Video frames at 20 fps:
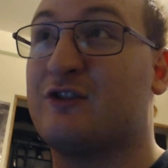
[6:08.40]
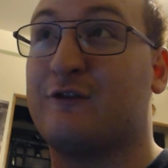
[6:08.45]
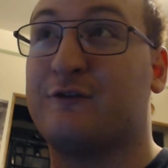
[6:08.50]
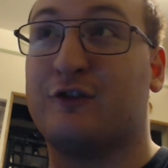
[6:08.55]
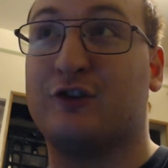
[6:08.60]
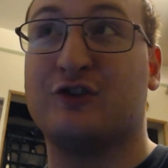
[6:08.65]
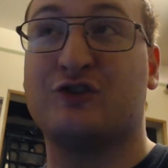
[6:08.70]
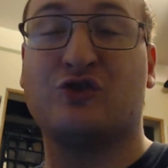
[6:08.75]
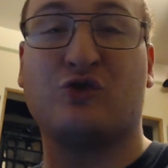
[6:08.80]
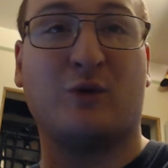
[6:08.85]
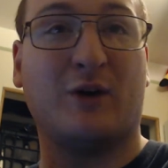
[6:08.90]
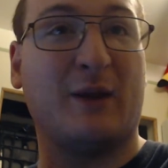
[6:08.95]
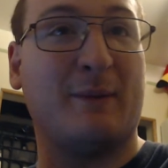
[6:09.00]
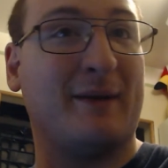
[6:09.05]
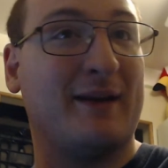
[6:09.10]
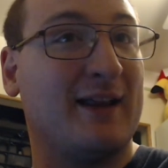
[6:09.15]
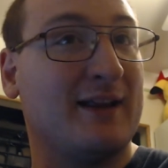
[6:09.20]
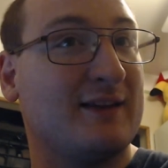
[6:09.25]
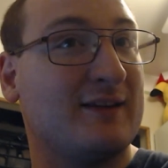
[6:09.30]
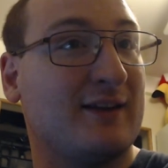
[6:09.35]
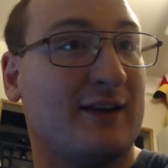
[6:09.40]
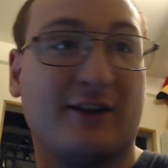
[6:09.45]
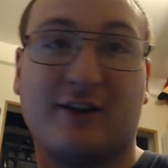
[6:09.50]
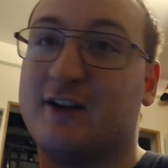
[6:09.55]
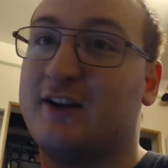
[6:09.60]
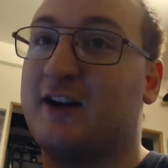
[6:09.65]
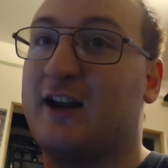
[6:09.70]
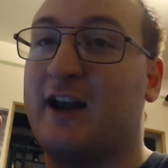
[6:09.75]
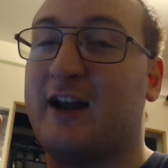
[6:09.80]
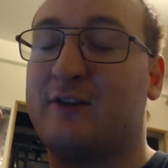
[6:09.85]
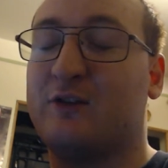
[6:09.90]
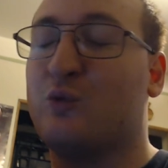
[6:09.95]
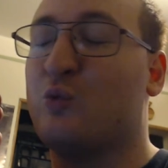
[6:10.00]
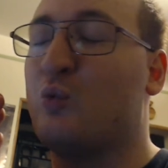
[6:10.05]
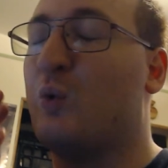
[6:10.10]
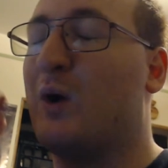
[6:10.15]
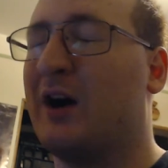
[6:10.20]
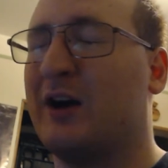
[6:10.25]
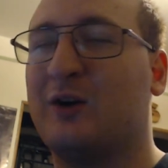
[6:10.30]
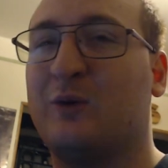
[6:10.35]
first 20 minutes and then I had to
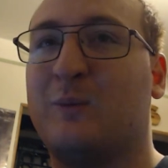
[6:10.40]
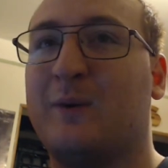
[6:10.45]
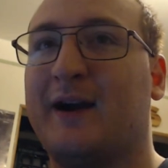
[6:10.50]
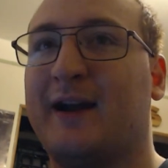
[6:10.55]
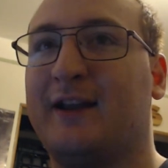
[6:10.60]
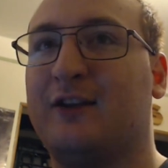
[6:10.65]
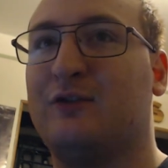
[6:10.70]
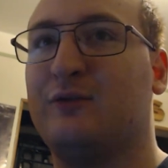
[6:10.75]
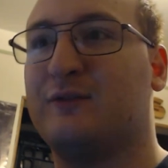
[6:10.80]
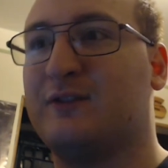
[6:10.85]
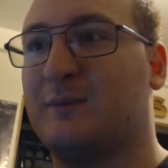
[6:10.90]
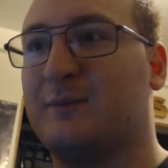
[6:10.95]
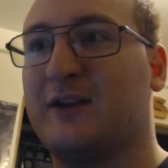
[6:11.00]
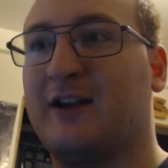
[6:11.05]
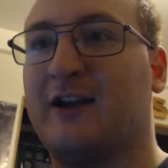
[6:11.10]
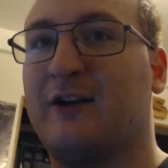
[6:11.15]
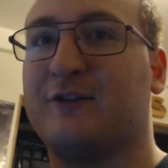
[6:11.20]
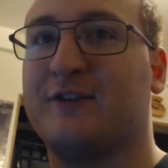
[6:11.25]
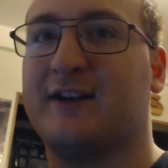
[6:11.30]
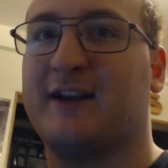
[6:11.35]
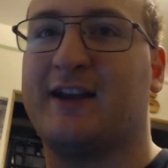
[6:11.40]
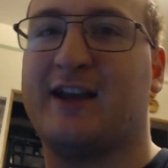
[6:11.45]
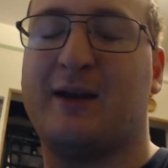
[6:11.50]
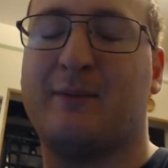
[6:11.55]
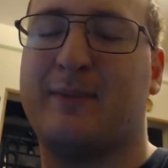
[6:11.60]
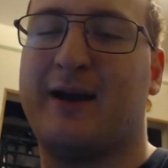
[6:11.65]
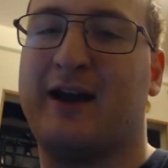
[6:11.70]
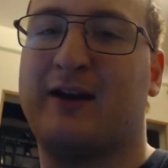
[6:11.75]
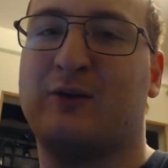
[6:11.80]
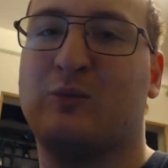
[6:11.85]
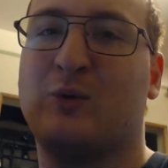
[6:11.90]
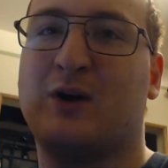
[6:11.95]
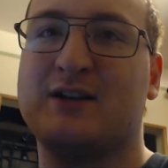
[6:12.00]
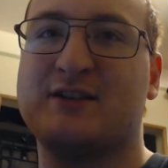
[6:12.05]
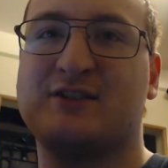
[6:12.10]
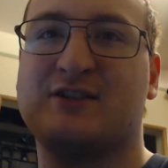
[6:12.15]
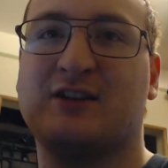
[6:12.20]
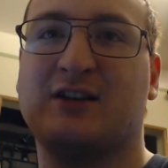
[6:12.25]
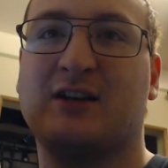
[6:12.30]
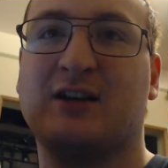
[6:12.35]
walk away and do something else. And I came back and
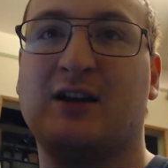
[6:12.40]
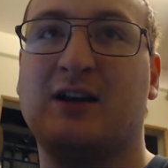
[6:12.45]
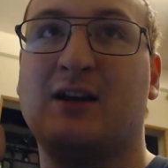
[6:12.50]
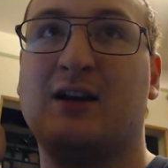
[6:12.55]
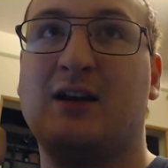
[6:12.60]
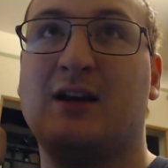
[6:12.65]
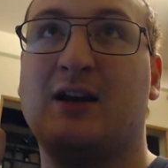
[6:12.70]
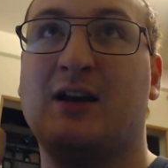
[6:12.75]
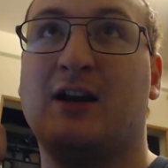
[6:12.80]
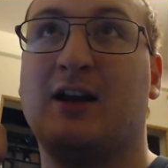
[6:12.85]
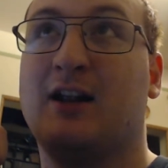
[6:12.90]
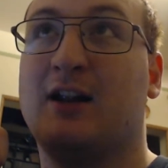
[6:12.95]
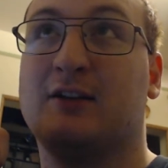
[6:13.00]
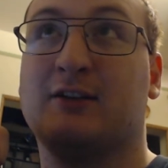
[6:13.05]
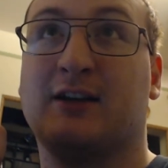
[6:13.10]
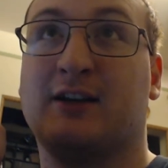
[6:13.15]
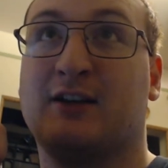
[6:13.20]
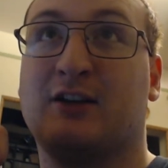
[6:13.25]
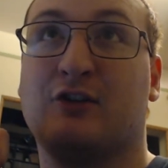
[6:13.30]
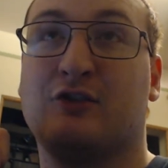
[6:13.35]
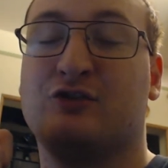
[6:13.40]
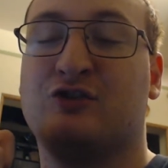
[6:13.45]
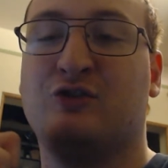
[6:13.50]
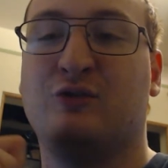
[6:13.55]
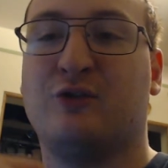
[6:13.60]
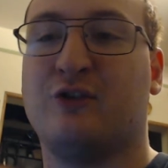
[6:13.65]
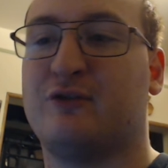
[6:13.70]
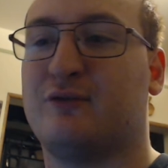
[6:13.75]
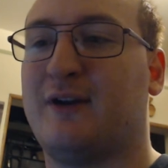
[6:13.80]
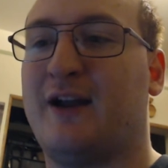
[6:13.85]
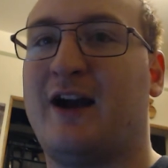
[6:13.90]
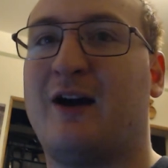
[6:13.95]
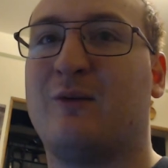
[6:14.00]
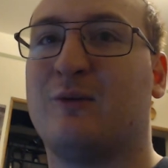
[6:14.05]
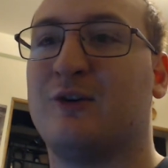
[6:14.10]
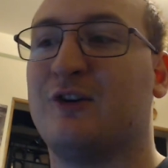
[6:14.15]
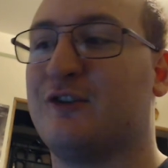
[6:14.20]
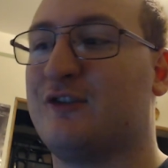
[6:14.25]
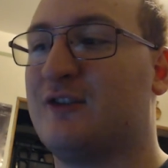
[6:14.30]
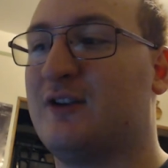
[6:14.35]
watched it in like another two to three
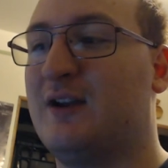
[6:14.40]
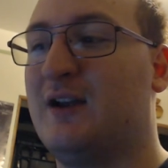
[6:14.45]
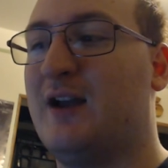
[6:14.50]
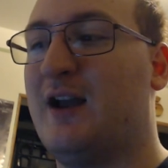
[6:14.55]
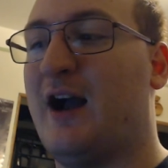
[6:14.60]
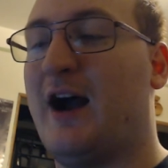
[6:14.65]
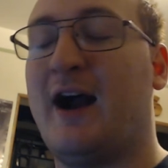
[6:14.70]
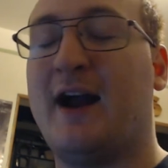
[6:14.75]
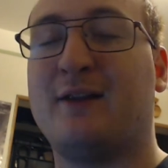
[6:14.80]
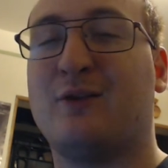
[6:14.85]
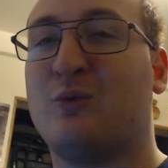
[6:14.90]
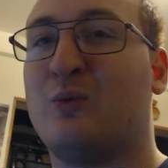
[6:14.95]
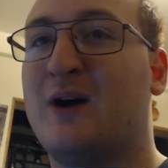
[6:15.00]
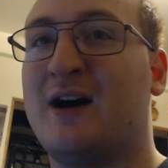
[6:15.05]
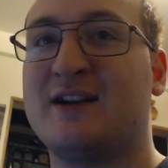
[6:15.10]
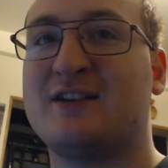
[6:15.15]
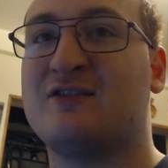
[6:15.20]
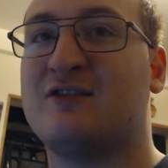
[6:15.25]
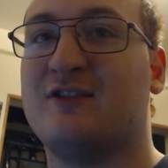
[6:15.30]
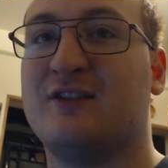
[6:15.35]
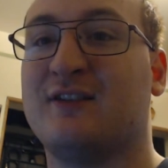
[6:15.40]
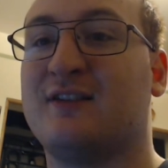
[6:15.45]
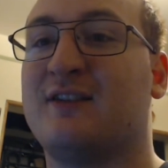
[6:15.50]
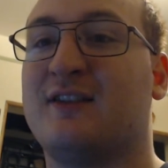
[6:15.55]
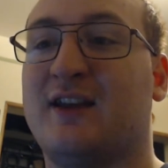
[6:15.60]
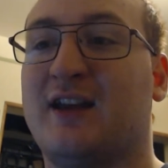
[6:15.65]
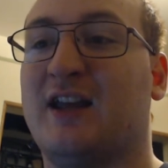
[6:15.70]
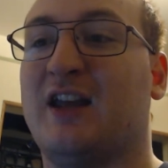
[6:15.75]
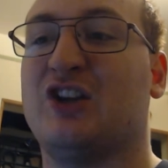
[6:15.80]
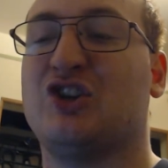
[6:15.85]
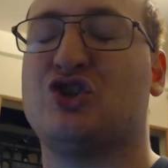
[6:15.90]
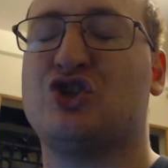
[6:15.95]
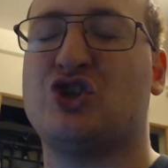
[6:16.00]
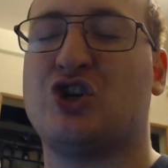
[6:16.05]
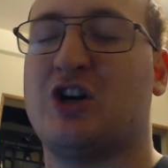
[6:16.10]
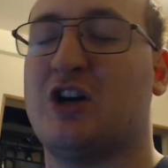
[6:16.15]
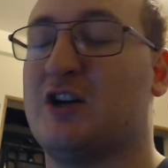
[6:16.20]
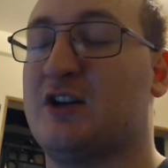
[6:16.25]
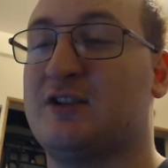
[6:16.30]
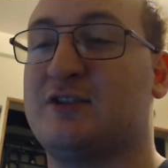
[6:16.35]
hours. I'd watched this thing in
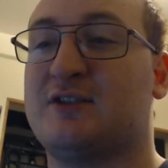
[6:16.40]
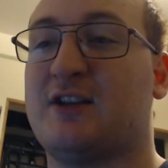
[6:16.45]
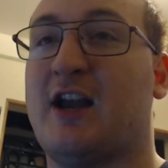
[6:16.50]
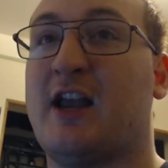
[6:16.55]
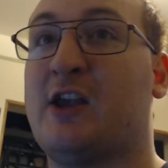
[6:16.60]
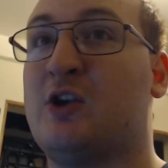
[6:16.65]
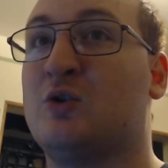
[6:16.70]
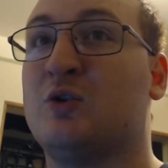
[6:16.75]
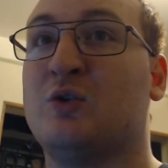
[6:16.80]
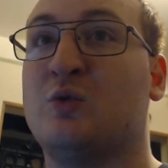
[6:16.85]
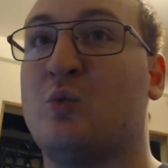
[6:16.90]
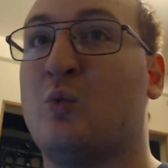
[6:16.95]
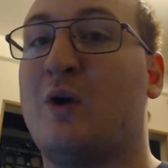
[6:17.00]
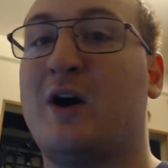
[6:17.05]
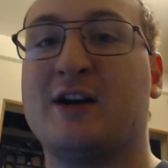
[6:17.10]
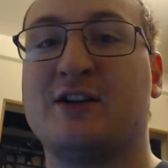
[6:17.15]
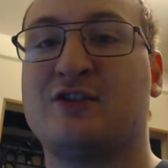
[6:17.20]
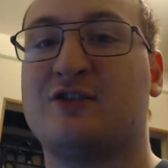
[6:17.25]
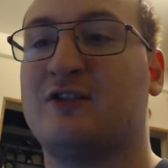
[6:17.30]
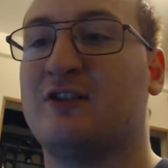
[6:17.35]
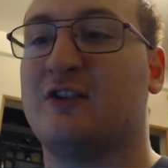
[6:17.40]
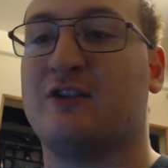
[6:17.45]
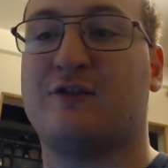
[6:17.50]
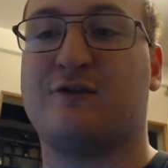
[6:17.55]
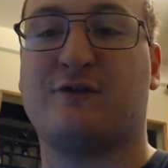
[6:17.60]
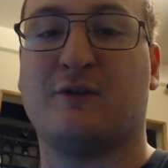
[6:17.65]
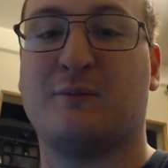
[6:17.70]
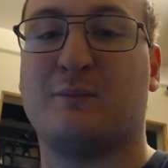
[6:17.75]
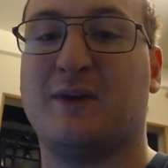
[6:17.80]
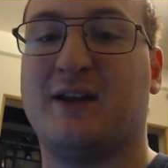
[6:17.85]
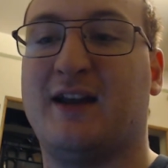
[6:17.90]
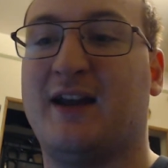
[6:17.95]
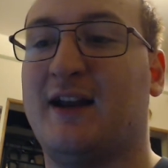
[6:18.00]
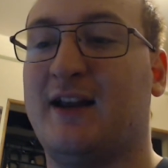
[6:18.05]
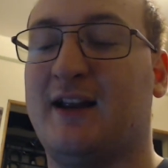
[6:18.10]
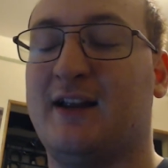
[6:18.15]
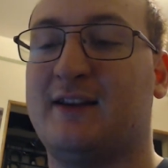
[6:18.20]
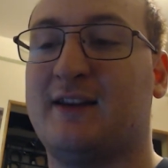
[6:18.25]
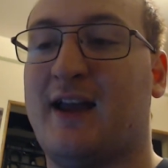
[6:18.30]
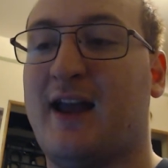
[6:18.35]
chunks. I couldn't watch this from
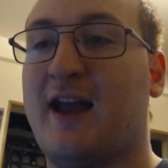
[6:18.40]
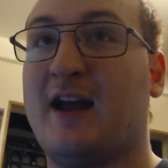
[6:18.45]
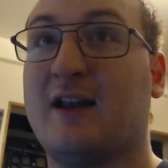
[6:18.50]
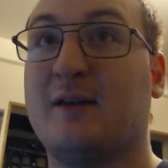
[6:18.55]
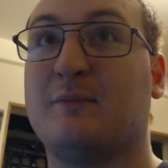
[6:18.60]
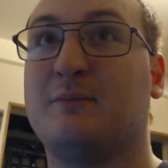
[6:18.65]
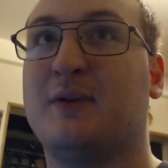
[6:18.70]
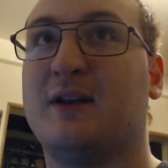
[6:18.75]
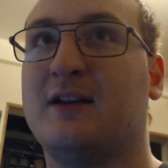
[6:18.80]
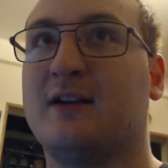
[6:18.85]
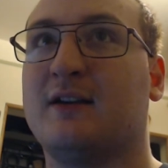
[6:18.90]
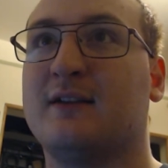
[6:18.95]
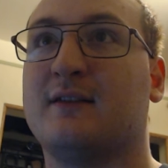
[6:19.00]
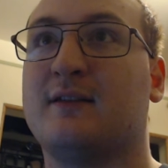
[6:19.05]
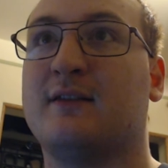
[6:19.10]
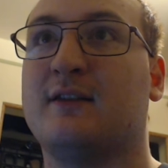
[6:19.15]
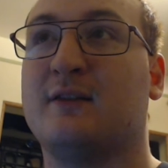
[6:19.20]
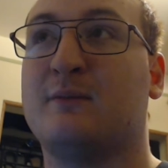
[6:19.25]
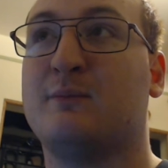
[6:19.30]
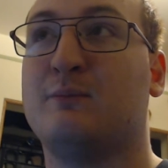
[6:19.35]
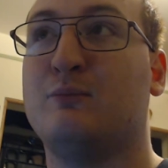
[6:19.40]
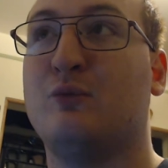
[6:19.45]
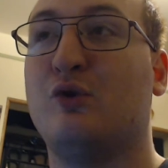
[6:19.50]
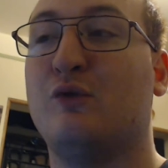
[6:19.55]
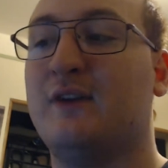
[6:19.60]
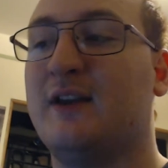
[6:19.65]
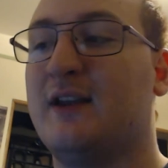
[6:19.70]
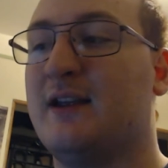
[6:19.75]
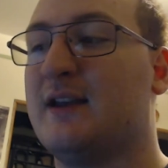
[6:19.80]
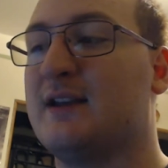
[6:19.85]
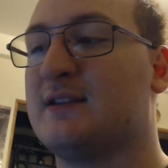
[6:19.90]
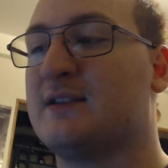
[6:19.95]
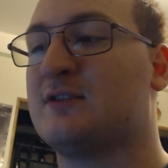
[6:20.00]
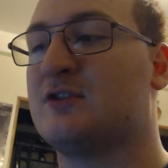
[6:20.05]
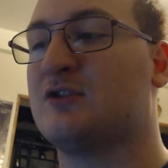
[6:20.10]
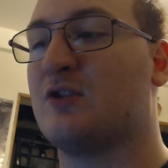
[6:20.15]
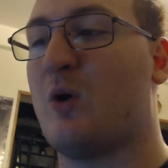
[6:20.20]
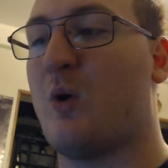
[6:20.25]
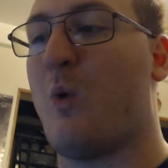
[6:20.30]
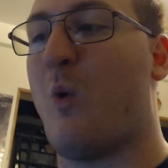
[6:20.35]
beginning to end because this movie is
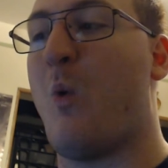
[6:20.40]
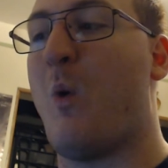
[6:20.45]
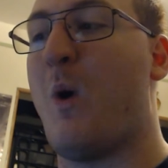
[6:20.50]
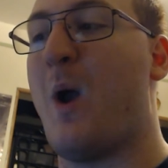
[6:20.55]
so